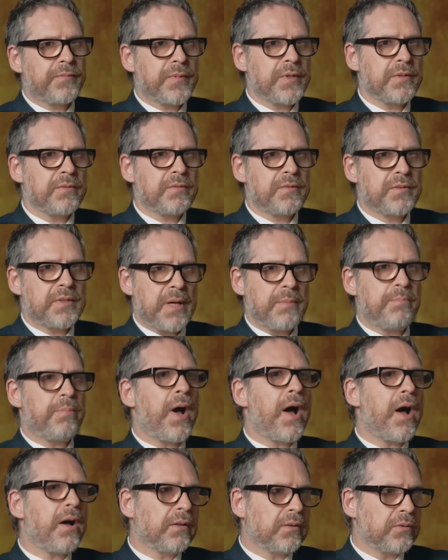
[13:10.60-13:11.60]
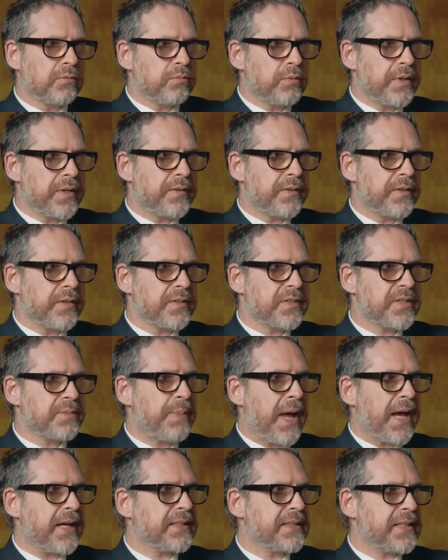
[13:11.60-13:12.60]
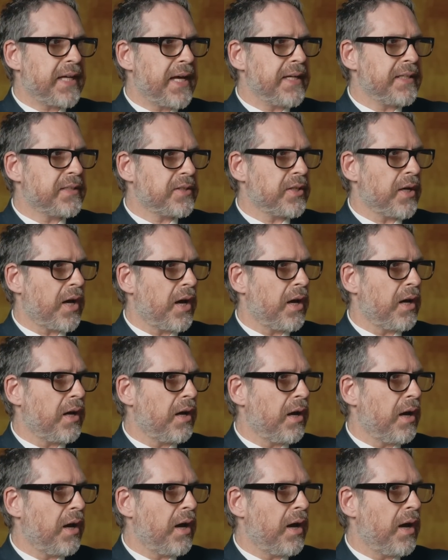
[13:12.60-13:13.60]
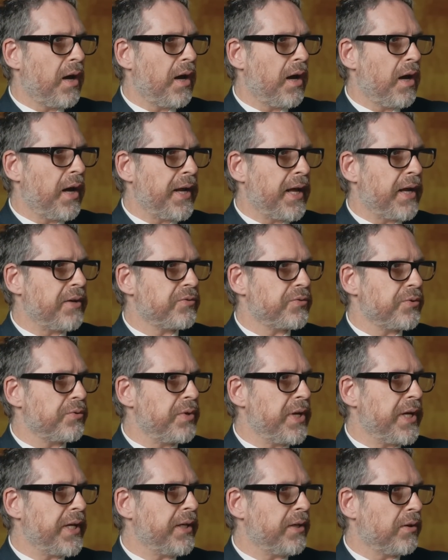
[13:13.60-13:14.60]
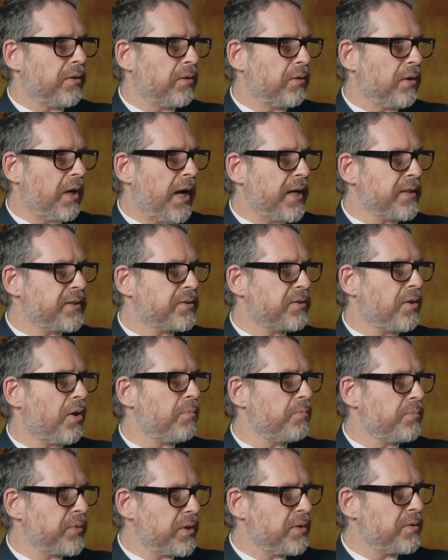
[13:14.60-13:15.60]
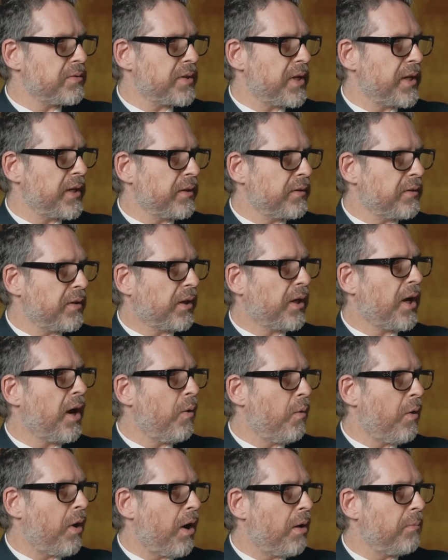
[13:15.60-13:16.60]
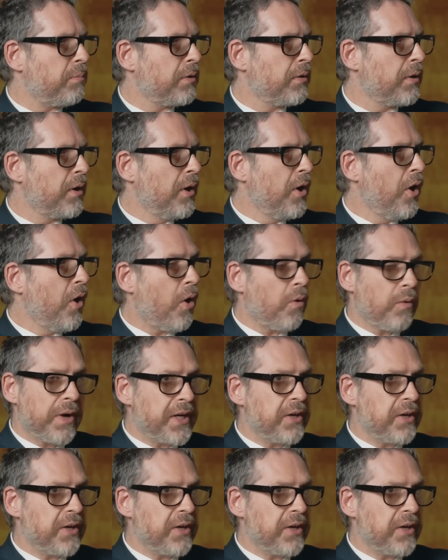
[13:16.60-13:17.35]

the debacle with the Spectator uh, and Andrew Neil, I stopped using the Co-op. Or I